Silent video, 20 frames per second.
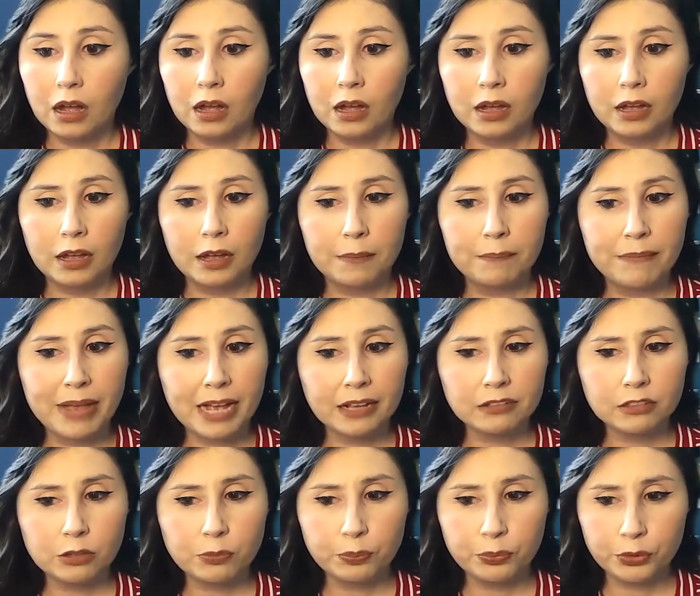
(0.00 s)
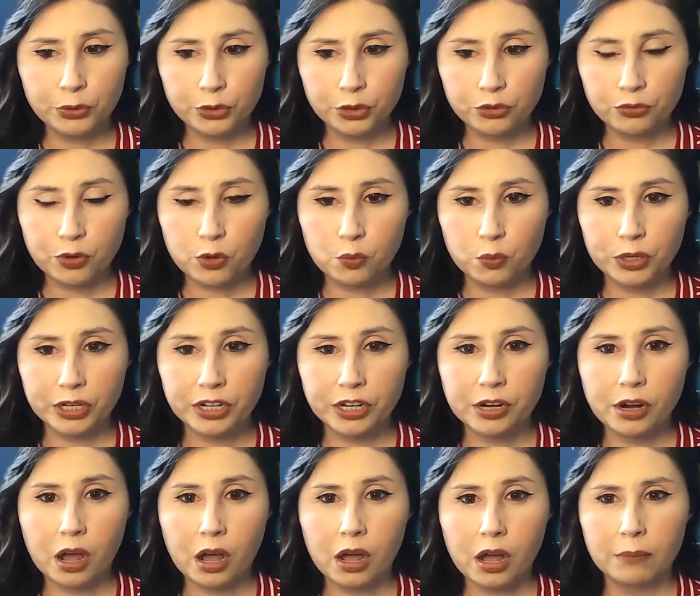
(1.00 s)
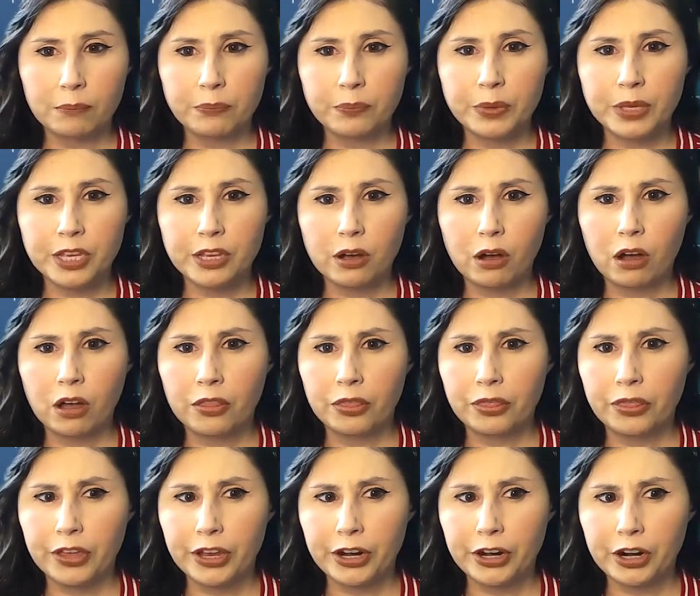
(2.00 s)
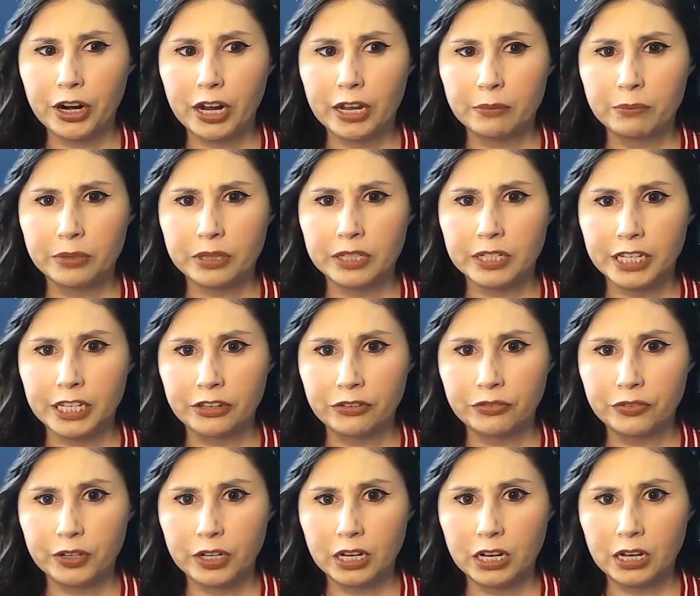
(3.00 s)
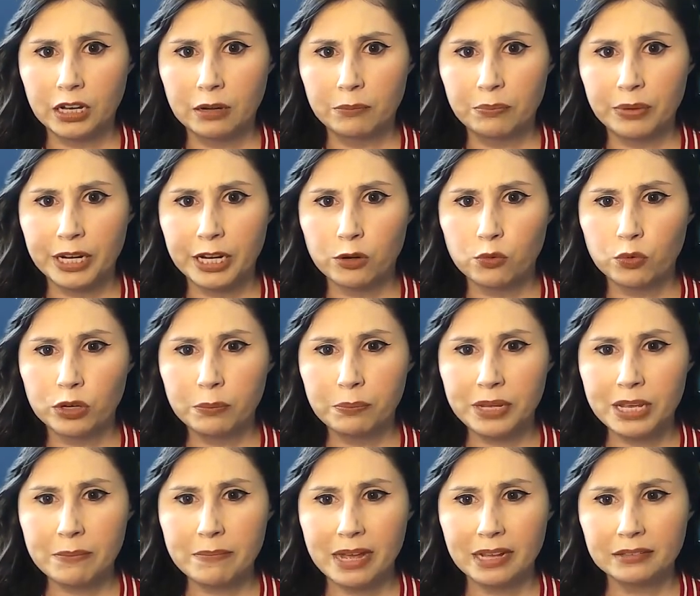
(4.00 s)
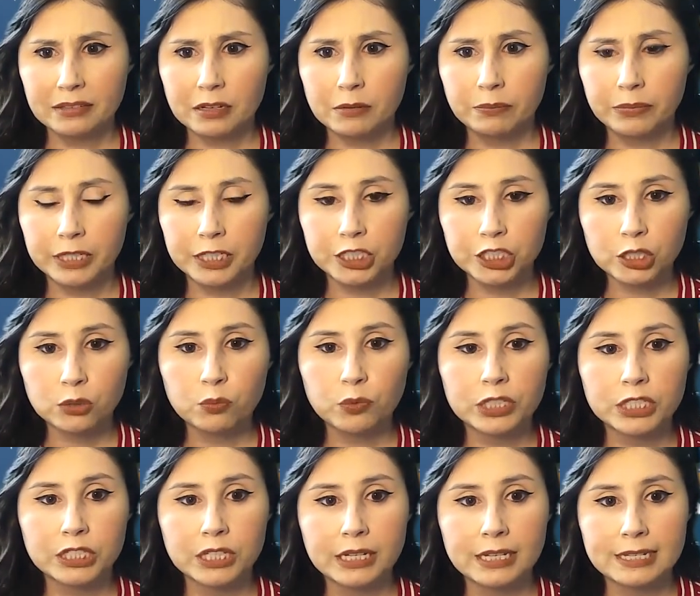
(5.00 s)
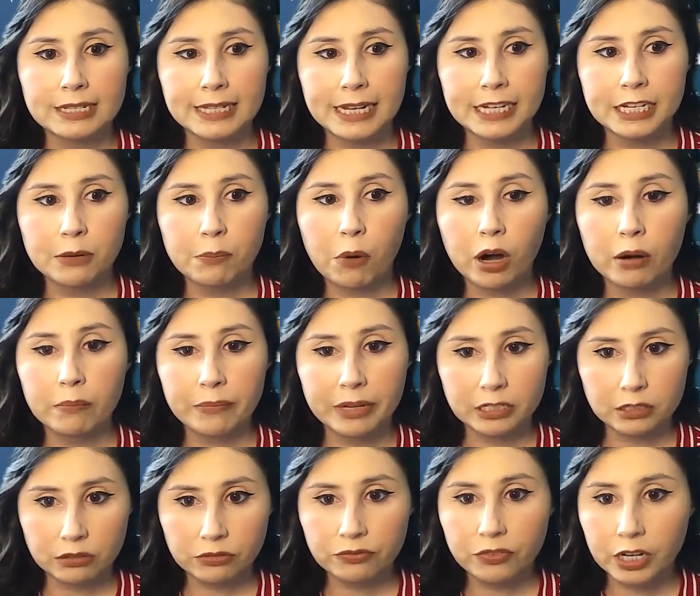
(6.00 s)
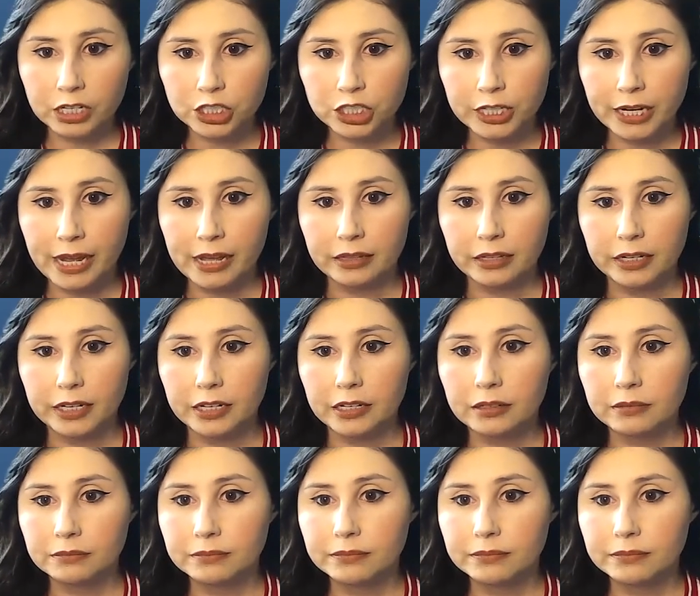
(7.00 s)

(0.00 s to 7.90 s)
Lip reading: Mass approval would not be on there, I believe, but it would be a mass completion, which is a departmental functionality.